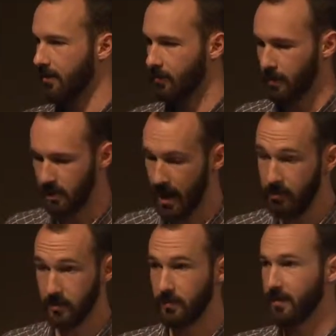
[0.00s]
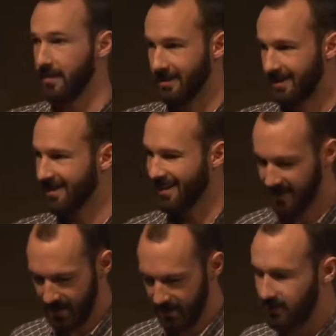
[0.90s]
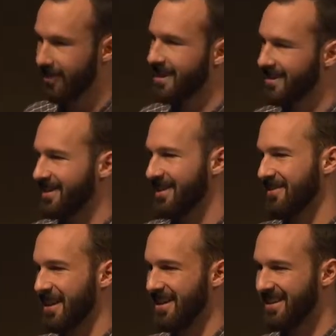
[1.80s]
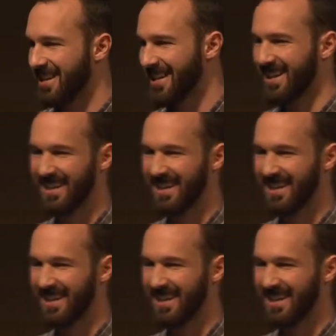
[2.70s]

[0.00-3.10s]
which I was really uh, delighted to hear that. Right.